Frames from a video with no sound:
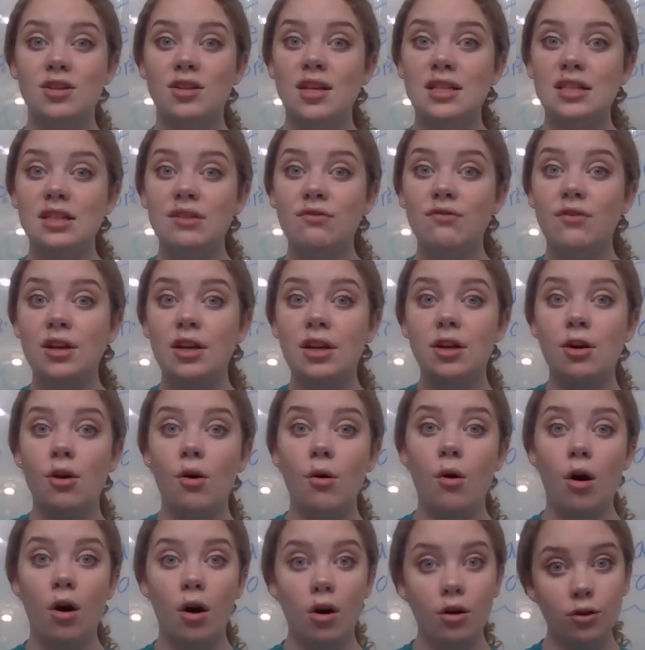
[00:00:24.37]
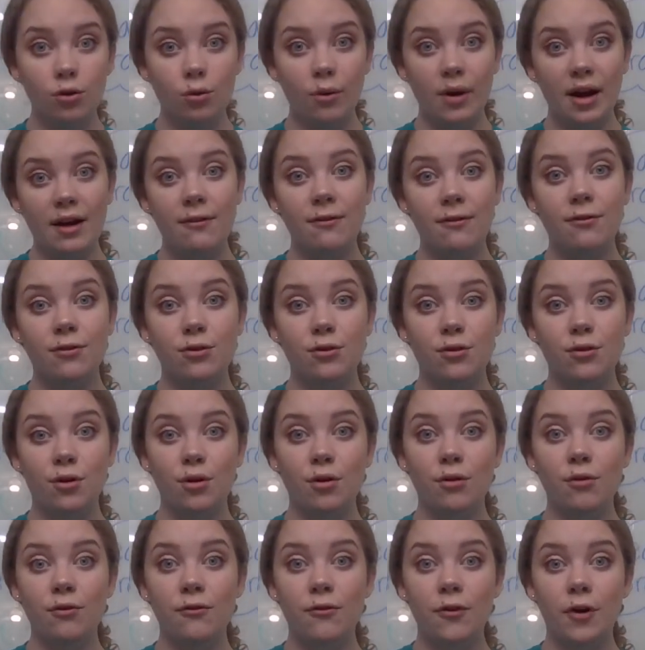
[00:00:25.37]
this video all the way
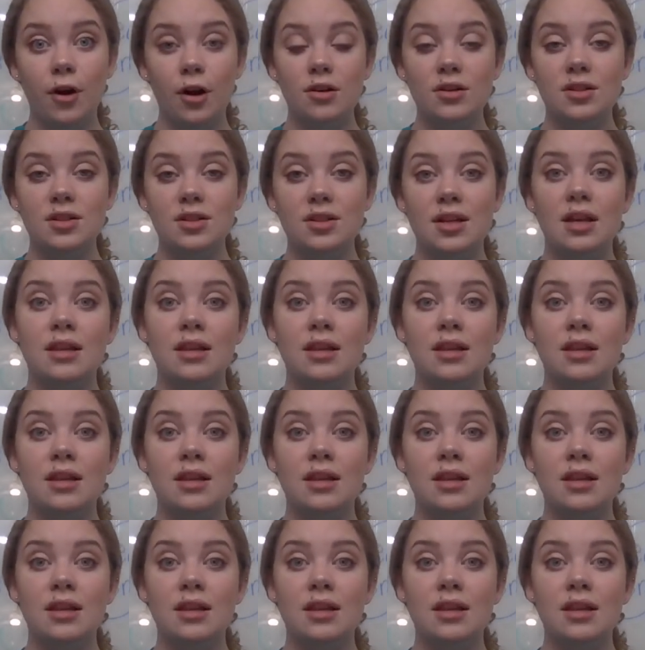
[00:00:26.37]
through first,